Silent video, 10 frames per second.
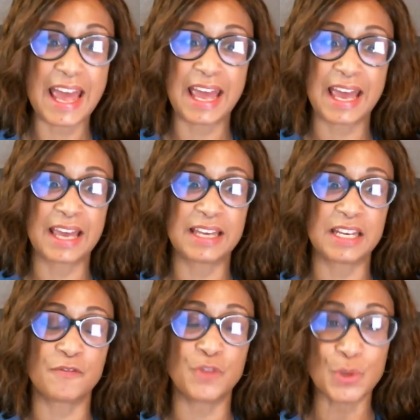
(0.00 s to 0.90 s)

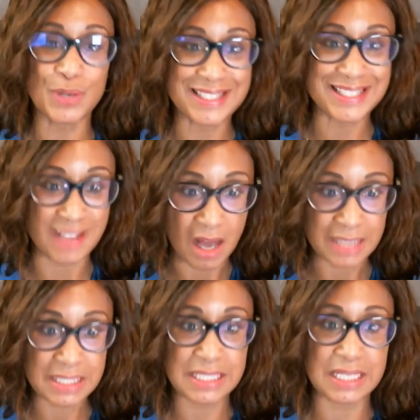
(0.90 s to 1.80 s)
And if you're
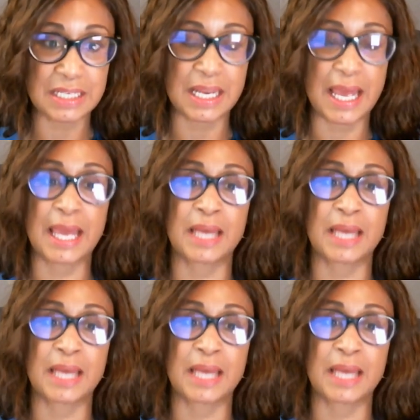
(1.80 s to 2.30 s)
exhausted